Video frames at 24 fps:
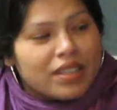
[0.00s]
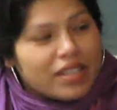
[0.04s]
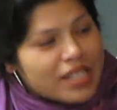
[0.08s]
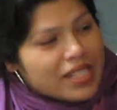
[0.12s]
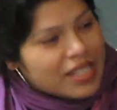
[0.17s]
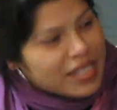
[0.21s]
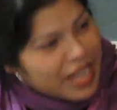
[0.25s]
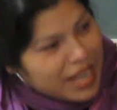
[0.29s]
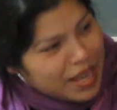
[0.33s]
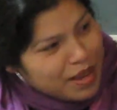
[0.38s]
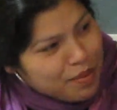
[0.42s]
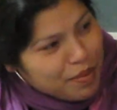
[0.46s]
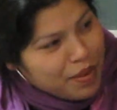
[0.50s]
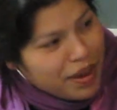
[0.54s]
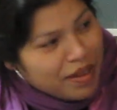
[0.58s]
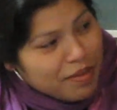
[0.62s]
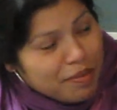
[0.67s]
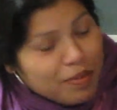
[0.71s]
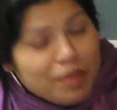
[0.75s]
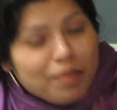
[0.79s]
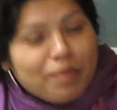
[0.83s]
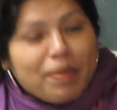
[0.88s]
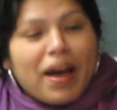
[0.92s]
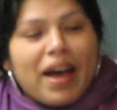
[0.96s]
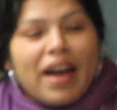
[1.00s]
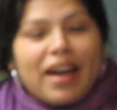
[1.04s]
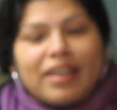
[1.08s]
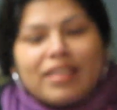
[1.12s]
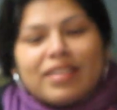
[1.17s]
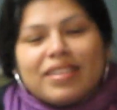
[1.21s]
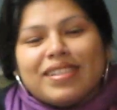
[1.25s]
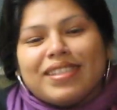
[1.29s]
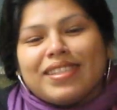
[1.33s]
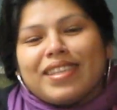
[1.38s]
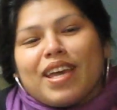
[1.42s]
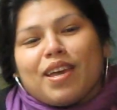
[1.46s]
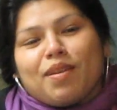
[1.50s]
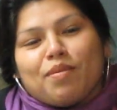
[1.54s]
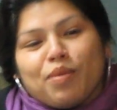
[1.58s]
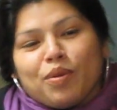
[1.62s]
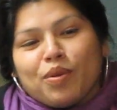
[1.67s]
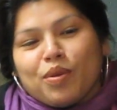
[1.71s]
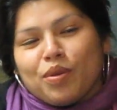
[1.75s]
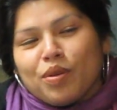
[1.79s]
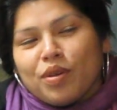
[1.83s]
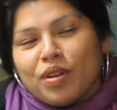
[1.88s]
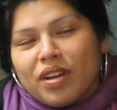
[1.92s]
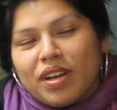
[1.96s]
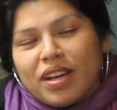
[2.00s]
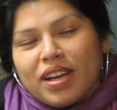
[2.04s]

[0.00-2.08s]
this table. I've been behind this table